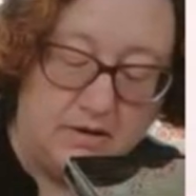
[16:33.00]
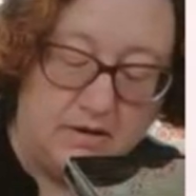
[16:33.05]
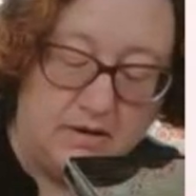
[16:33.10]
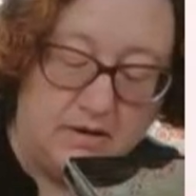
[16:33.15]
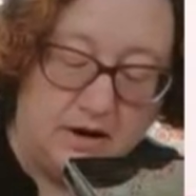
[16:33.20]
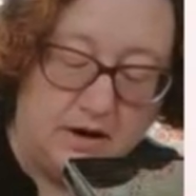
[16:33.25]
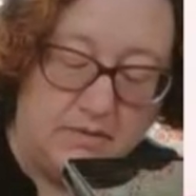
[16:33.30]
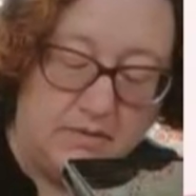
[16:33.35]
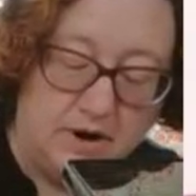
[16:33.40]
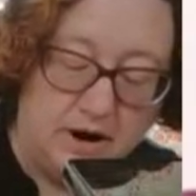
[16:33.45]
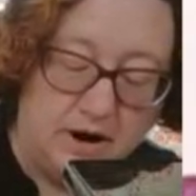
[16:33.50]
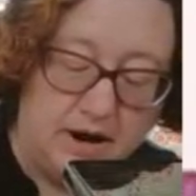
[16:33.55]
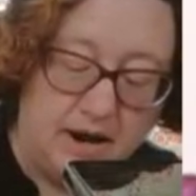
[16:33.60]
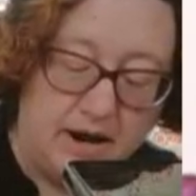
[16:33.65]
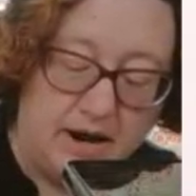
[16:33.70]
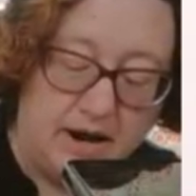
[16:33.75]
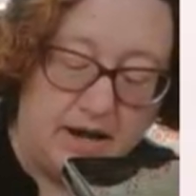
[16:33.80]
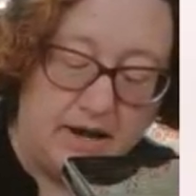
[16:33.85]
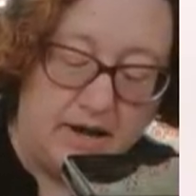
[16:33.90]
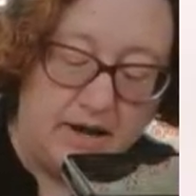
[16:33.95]
come right
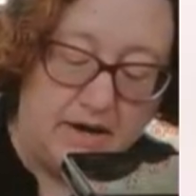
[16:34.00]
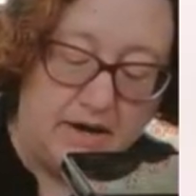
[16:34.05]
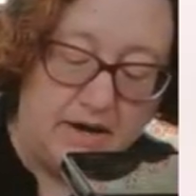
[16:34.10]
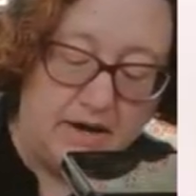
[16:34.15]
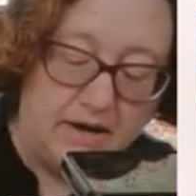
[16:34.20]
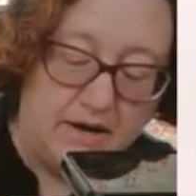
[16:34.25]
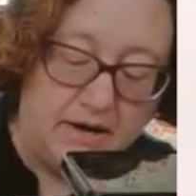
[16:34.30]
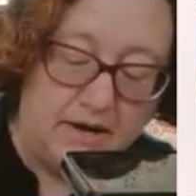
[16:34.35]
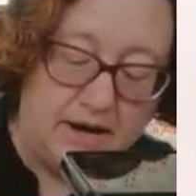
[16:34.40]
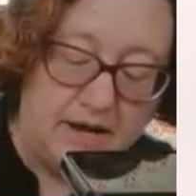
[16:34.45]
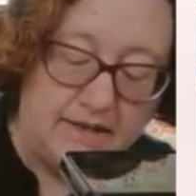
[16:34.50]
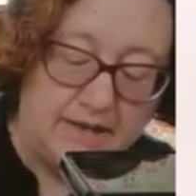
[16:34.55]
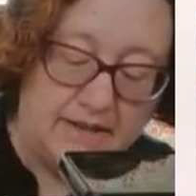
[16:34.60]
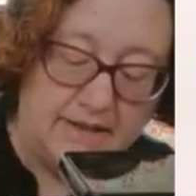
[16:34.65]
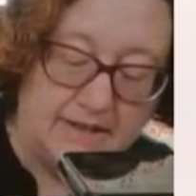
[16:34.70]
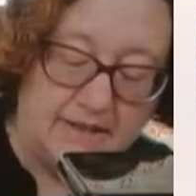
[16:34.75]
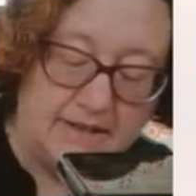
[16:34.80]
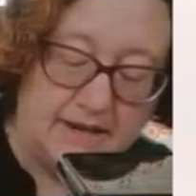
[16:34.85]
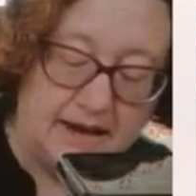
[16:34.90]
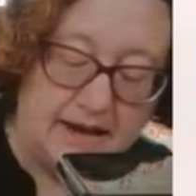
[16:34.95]
in next
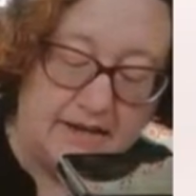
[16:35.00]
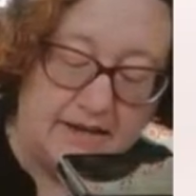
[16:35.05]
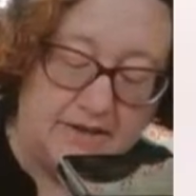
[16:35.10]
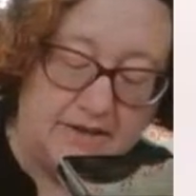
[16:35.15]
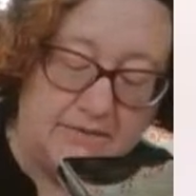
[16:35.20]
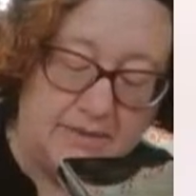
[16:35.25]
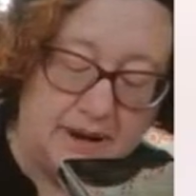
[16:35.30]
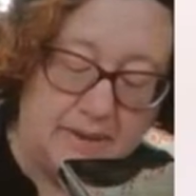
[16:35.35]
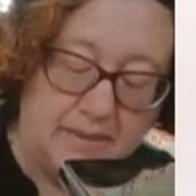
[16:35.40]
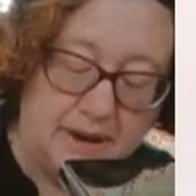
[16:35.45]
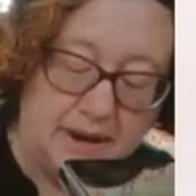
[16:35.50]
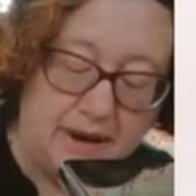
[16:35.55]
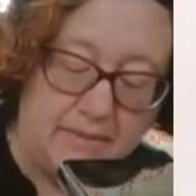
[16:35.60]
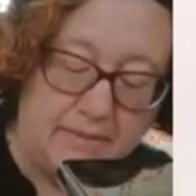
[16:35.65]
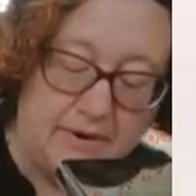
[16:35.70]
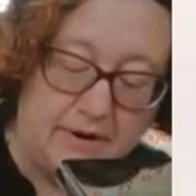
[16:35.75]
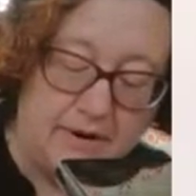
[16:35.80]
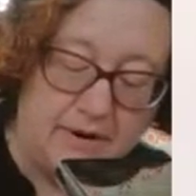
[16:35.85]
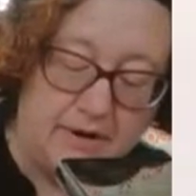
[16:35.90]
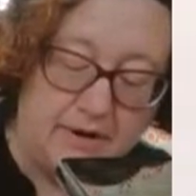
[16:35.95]
to the edge of my
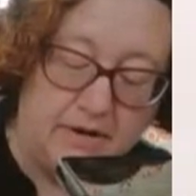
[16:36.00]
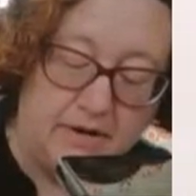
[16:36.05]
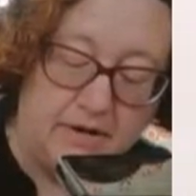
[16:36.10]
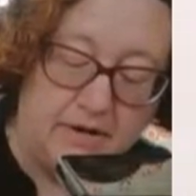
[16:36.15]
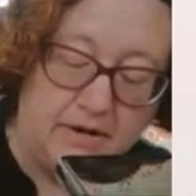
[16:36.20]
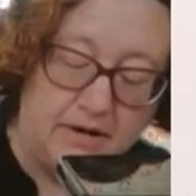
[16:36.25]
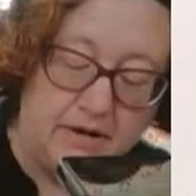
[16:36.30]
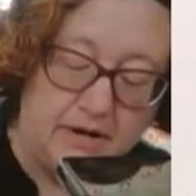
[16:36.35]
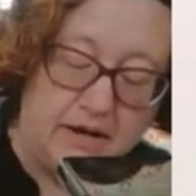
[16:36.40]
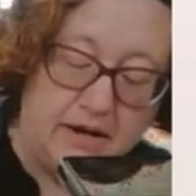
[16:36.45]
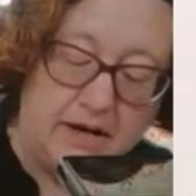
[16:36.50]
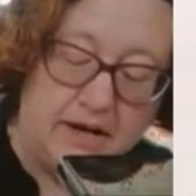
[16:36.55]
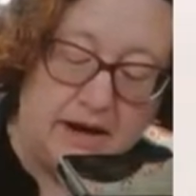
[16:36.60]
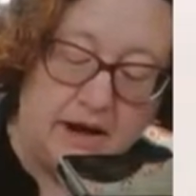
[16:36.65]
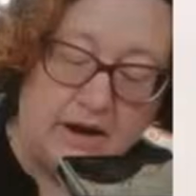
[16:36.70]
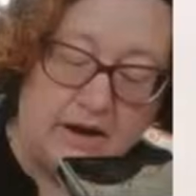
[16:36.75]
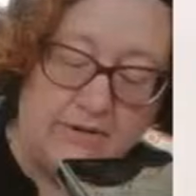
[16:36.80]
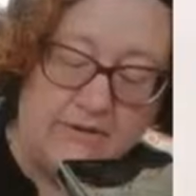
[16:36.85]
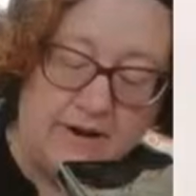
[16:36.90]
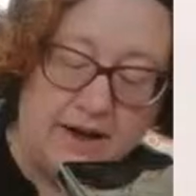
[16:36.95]
paper.
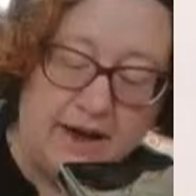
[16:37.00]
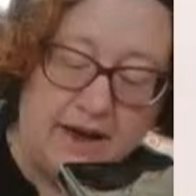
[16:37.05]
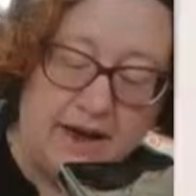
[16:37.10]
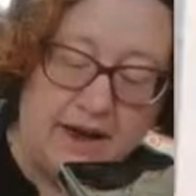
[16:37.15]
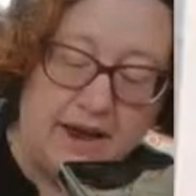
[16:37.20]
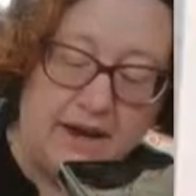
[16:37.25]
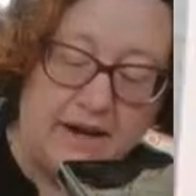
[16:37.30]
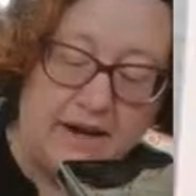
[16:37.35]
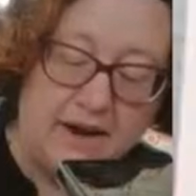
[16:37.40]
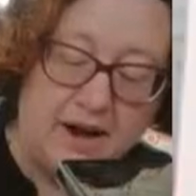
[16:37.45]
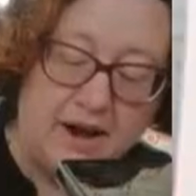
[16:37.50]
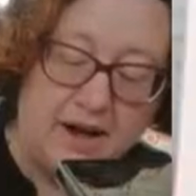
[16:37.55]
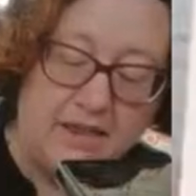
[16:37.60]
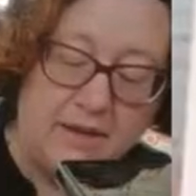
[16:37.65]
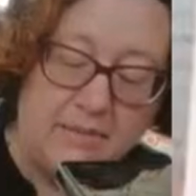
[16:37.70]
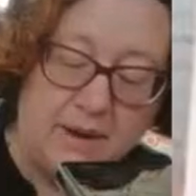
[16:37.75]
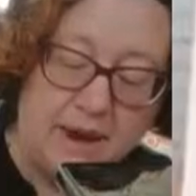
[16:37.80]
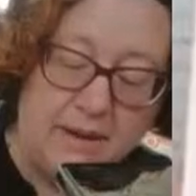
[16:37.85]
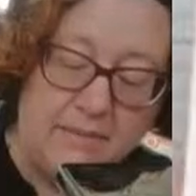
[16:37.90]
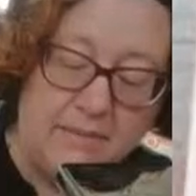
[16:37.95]
Now, if I had cut the
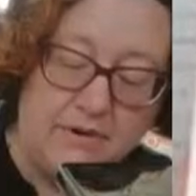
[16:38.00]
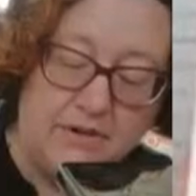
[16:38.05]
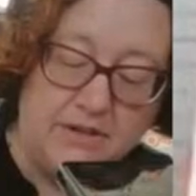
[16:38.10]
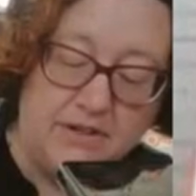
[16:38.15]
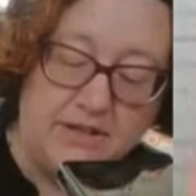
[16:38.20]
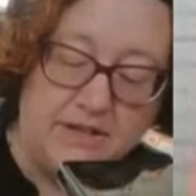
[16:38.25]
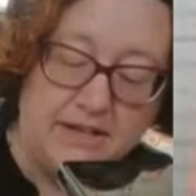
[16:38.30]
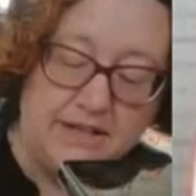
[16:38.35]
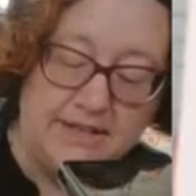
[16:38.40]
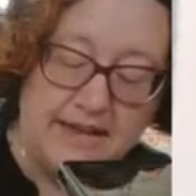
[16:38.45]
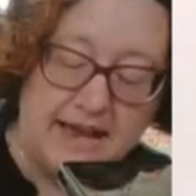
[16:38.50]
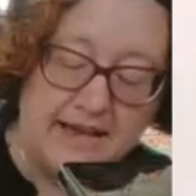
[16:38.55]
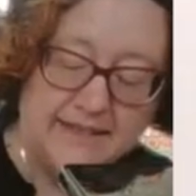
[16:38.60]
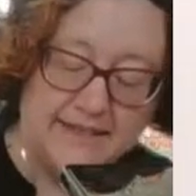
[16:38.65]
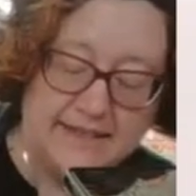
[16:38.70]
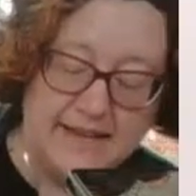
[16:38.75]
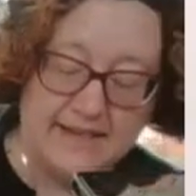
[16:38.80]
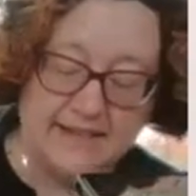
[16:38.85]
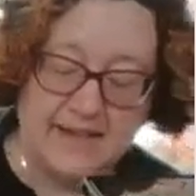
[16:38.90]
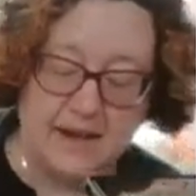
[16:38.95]
paper to the exact
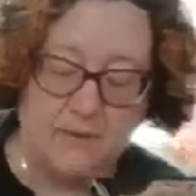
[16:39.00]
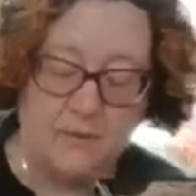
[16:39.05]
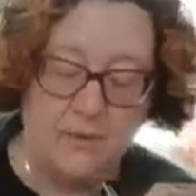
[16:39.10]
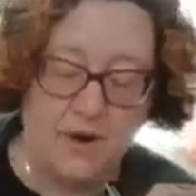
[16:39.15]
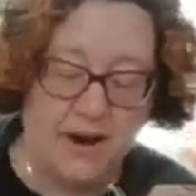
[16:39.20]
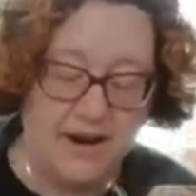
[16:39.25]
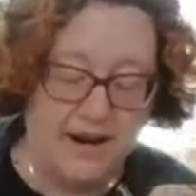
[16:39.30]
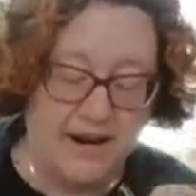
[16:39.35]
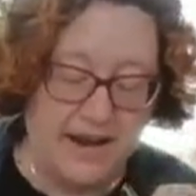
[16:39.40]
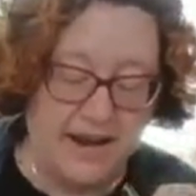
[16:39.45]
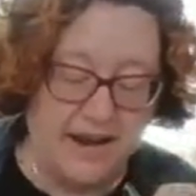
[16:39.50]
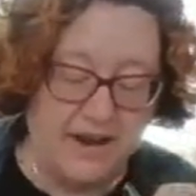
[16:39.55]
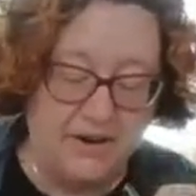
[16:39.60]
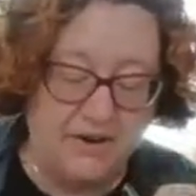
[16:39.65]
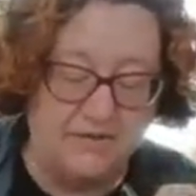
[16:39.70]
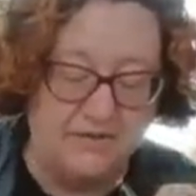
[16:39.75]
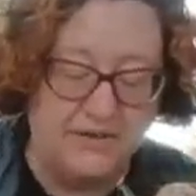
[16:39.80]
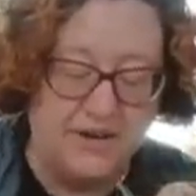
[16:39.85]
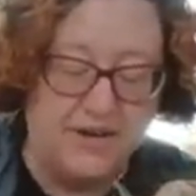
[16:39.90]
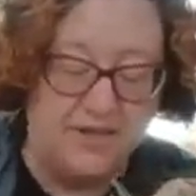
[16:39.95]
size I wanted, I could
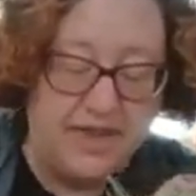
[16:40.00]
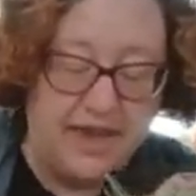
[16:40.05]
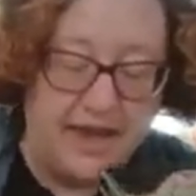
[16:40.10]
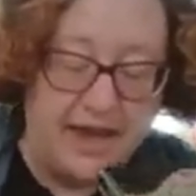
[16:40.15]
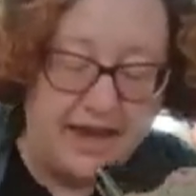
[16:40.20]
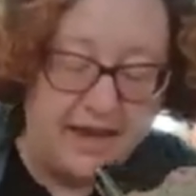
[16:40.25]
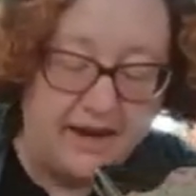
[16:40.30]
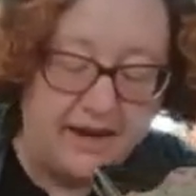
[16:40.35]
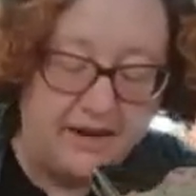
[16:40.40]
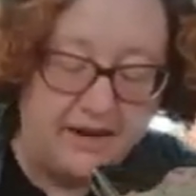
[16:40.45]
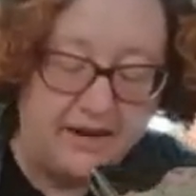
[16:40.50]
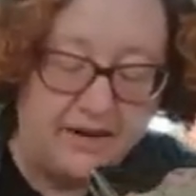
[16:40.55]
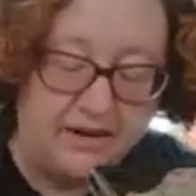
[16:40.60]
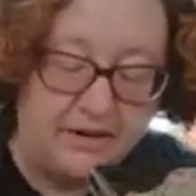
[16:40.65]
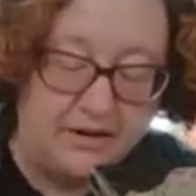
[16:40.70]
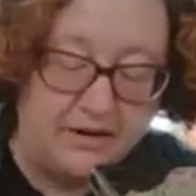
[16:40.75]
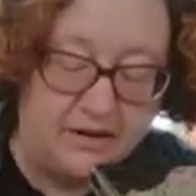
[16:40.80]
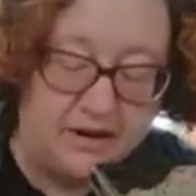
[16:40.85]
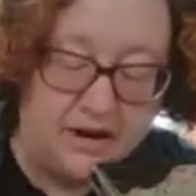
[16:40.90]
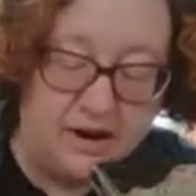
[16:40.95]
have done that
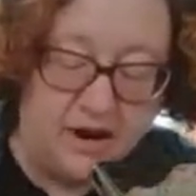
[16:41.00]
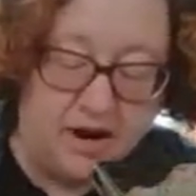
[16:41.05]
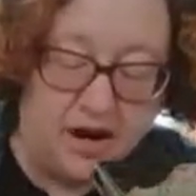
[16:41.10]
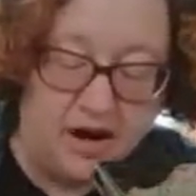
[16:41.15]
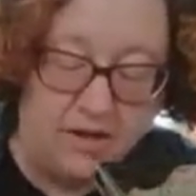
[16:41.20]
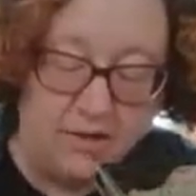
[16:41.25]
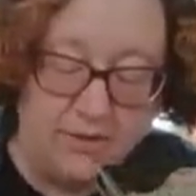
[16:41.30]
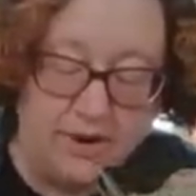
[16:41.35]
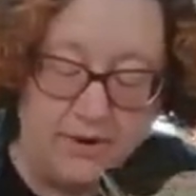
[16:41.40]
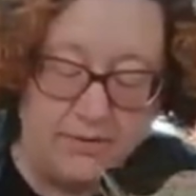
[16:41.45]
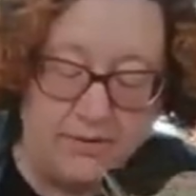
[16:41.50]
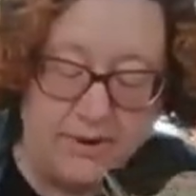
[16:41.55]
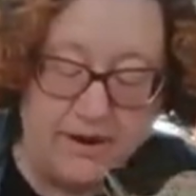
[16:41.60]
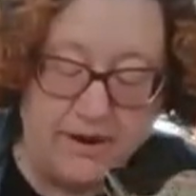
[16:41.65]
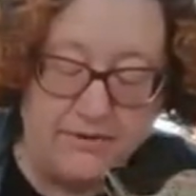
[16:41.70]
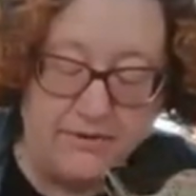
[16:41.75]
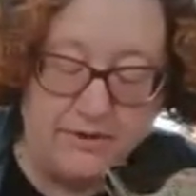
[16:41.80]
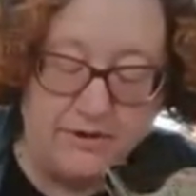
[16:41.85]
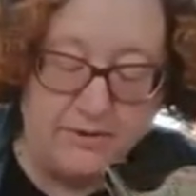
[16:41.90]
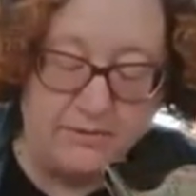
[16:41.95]
all the way
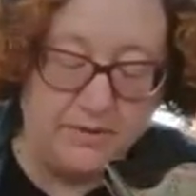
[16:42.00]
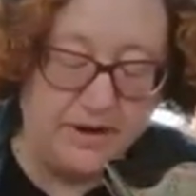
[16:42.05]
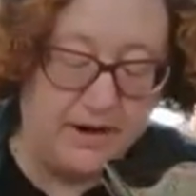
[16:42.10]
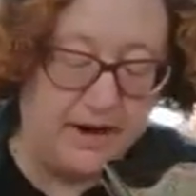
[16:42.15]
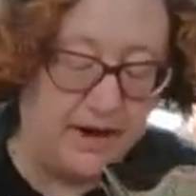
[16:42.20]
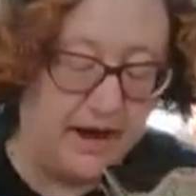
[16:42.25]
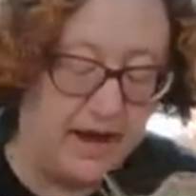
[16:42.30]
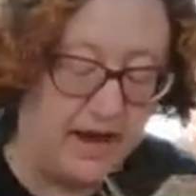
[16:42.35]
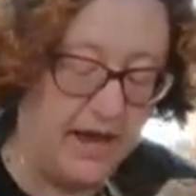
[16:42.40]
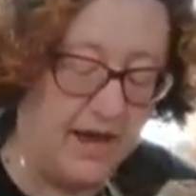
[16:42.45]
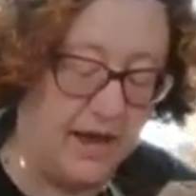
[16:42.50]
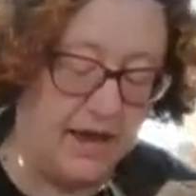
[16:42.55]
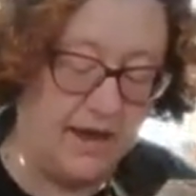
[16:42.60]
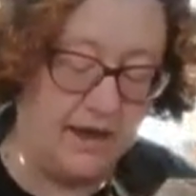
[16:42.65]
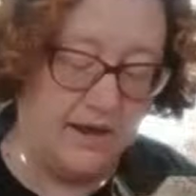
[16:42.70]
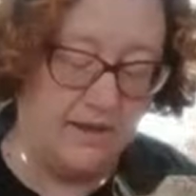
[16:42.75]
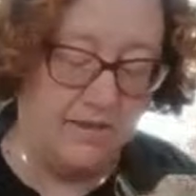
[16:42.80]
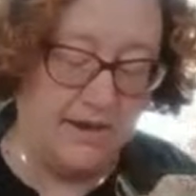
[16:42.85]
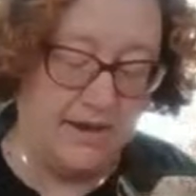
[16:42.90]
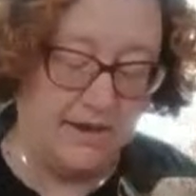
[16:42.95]
around, but
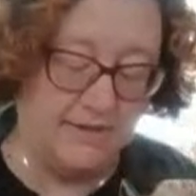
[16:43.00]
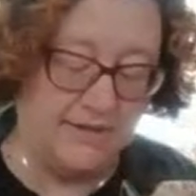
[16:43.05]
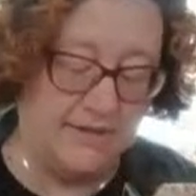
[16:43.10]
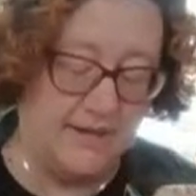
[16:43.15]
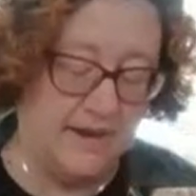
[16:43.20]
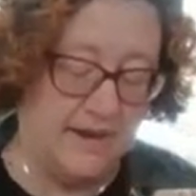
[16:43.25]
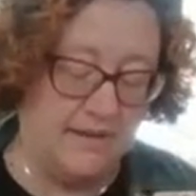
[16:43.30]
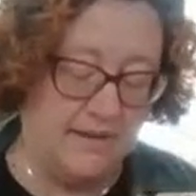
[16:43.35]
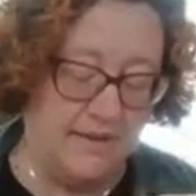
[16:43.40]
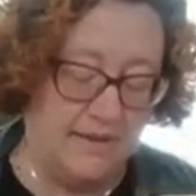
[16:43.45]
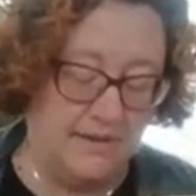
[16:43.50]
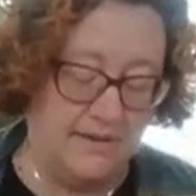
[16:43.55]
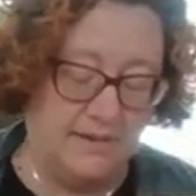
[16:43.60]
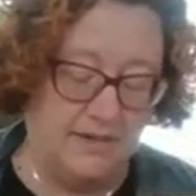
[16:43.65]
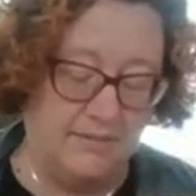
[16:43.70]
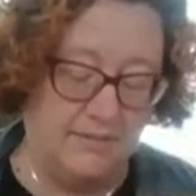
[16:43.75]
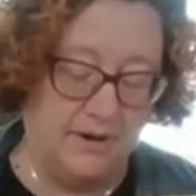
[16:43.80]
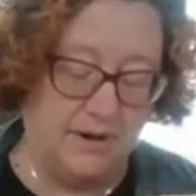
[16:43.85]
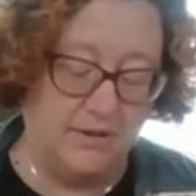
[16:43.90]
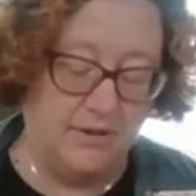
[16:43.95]
like I said, I like to
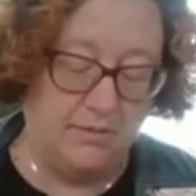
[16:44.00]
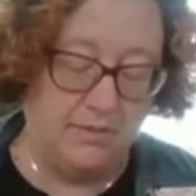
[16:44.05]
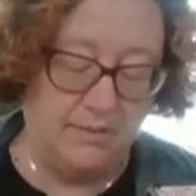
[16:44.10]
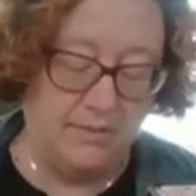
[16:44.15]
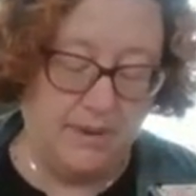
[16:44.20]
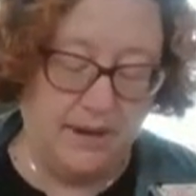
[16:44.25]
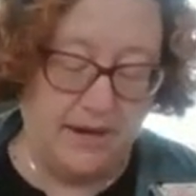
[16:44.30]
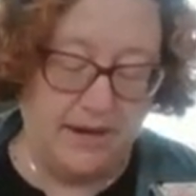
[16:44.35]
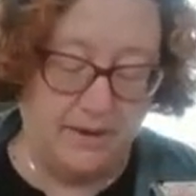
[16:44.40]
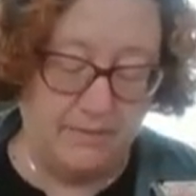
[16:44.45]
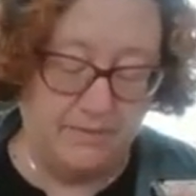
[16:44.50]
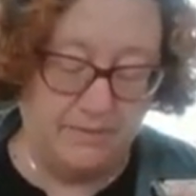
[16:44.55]
keep it a little bit big.